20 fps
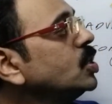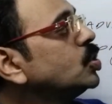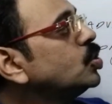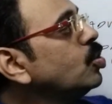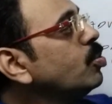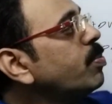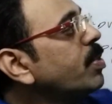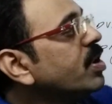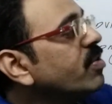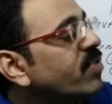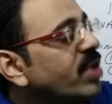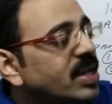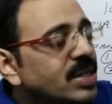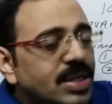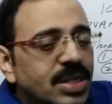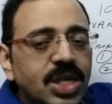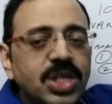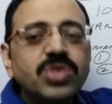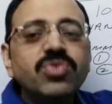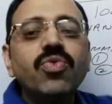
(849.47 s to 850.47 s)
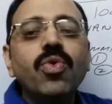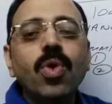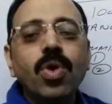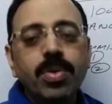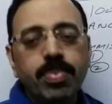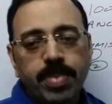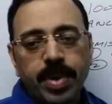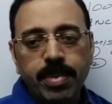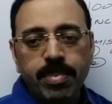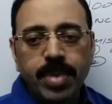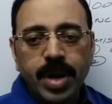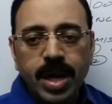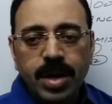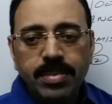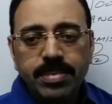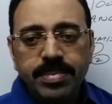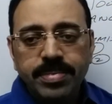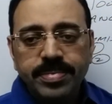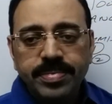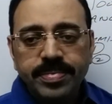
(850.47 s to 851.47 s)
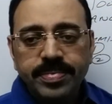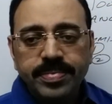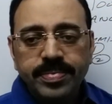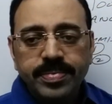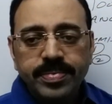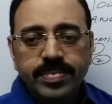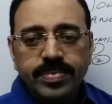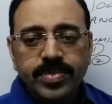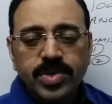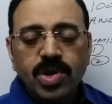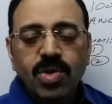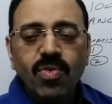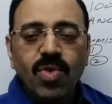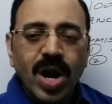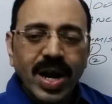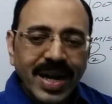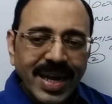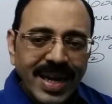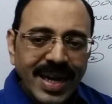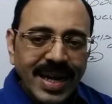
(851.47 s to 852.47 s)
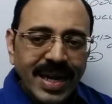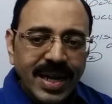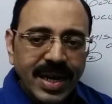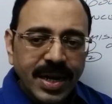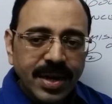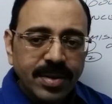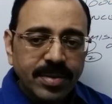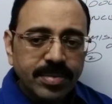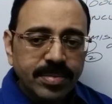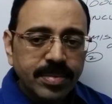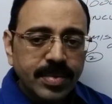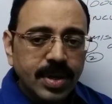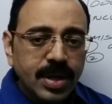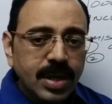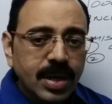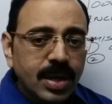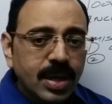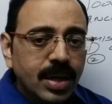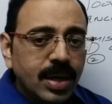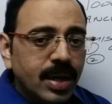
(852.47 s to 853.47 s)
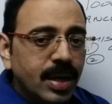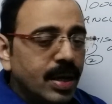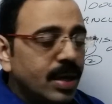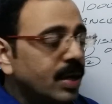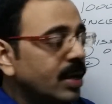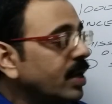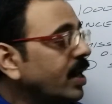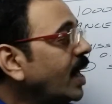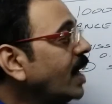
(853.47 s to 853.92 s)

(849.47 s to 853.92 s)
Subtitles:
supervise these 4 people. So what he did? He